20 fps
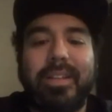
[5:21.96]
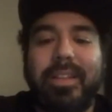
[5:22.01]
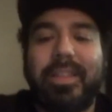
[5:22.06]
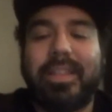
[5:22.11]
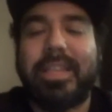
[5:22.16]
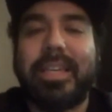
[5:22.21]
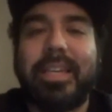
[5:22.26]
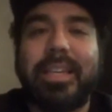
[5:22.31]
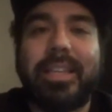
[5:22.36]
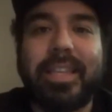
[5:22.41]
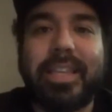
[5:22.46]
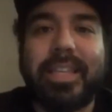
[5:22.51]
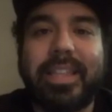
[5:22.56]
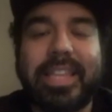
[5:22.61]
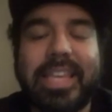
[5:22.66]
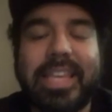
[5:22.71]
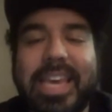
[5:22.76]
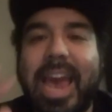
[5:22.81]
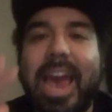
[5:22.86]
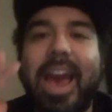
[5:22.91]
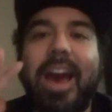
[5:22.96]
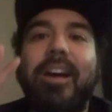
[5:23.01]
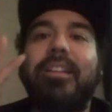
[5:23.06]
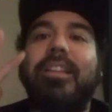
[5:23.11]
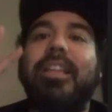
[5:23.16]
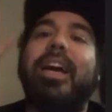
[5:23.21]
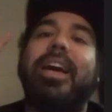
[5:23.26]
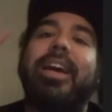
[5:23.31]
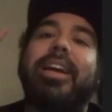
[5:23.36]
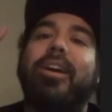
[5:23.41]
the
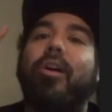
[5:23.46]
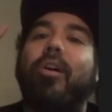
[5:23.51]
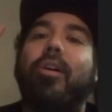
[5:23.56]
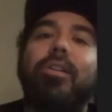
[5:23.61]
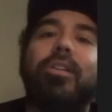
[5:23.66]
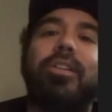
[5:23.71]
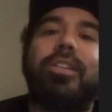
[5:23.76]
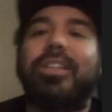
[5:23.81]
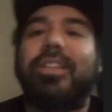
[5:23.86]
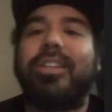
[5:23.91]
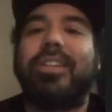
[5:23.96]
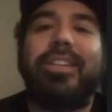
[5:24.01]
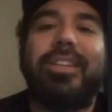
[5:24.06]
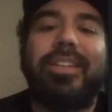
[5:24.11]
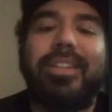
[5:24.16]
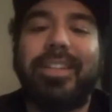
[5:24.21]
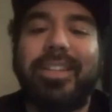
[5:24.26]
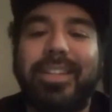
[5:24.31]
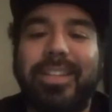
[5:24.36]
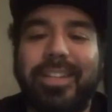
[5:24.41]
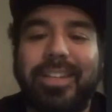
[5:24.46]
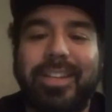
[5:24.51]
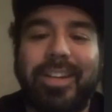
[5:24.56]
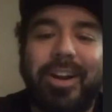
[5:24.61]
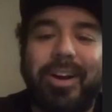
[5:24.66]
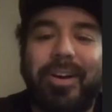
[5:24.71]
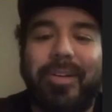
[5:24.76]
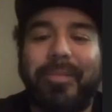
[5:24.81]
ally art, you know.